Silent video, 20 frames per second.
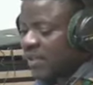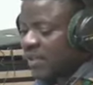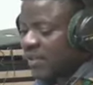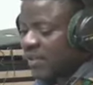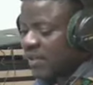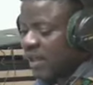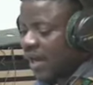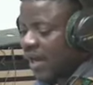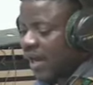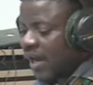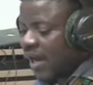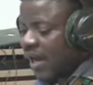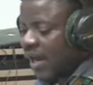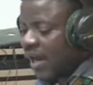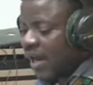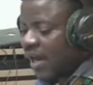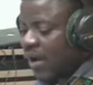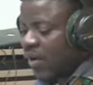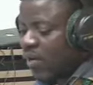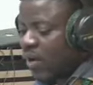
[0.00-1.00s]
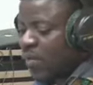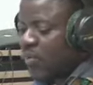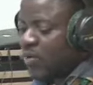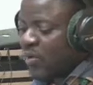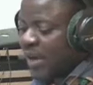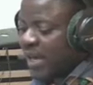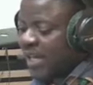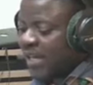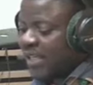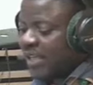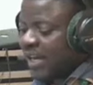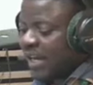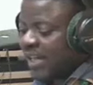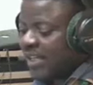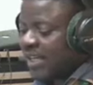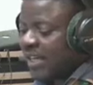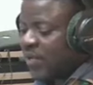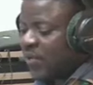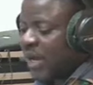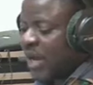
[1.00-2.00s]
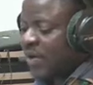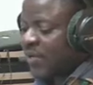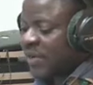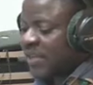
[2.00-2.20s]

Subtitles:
Na omo way we're